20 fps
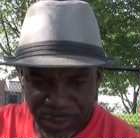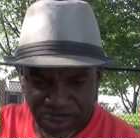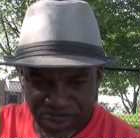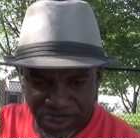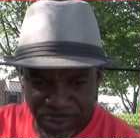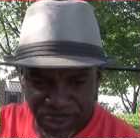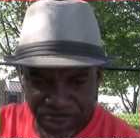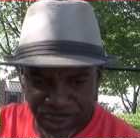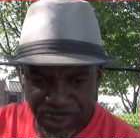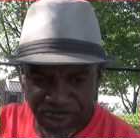
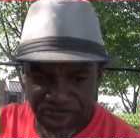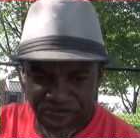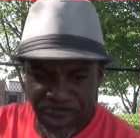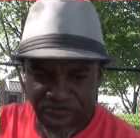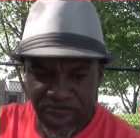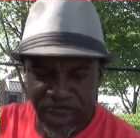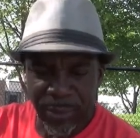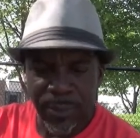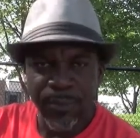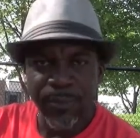do
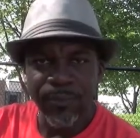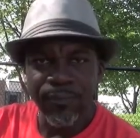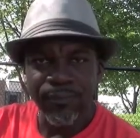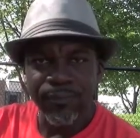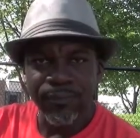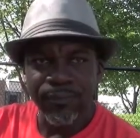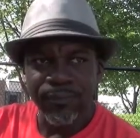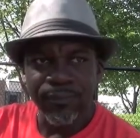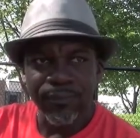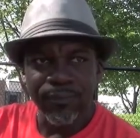their
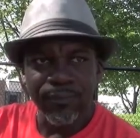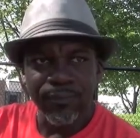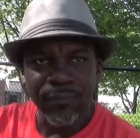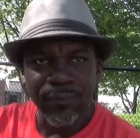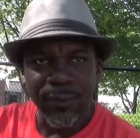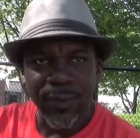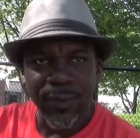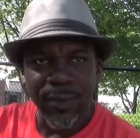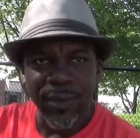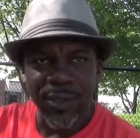
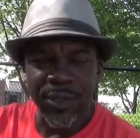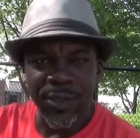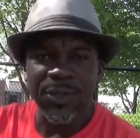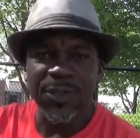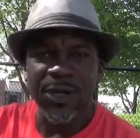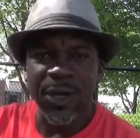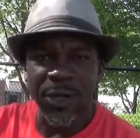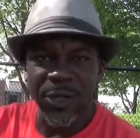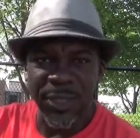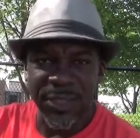
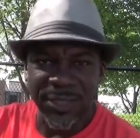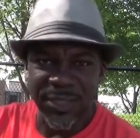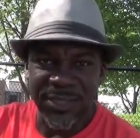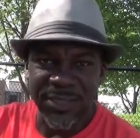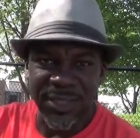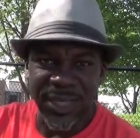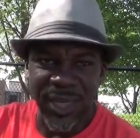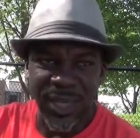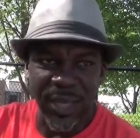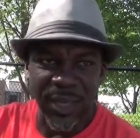darkest
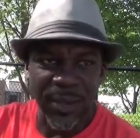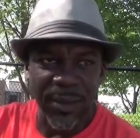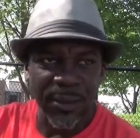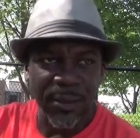thing.